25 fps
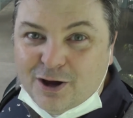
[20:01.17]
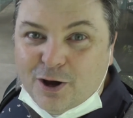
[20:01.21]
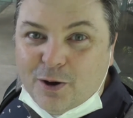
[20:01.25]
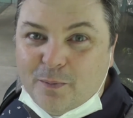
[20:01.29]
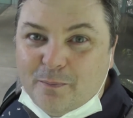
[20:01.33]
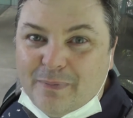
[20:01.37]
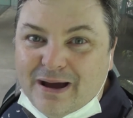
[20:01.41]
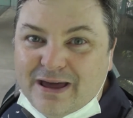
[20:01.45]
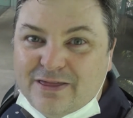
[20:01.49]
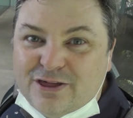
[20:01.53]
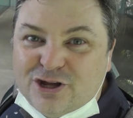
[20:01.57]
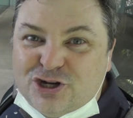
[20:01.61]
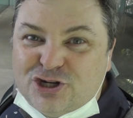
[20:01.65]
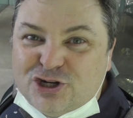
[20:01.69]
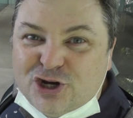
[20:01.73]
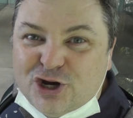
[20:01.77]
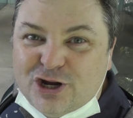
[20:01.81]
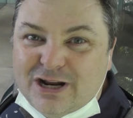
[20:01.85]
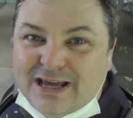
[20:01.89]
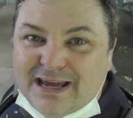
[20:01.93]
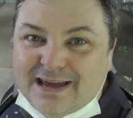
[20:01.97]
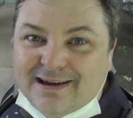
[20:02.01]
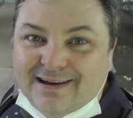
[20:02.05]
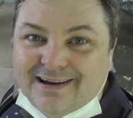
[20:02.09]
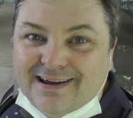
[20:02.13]
May the
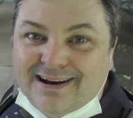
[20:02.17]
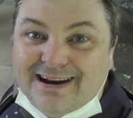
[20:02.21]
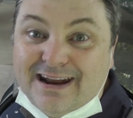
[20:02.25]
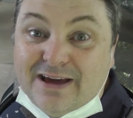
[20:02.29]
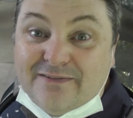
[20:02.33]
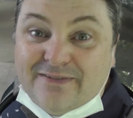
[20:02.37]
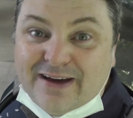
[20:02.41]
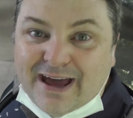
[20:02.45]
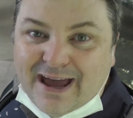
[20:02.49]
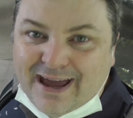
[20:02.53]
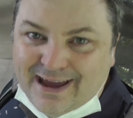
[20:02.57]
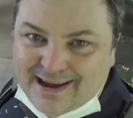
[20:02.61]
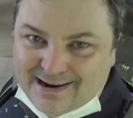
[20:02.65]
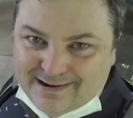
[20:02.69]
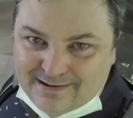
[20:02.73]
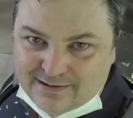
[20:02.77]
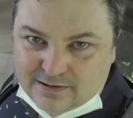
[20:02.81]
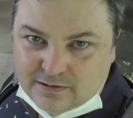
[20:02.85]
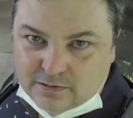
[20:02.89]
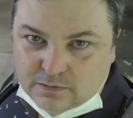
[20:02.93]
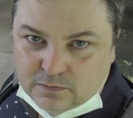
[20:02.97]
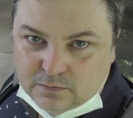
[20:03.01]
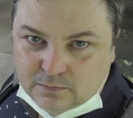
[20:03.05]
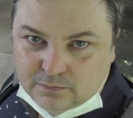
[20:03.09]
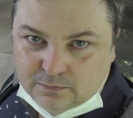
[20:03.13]
journey never end.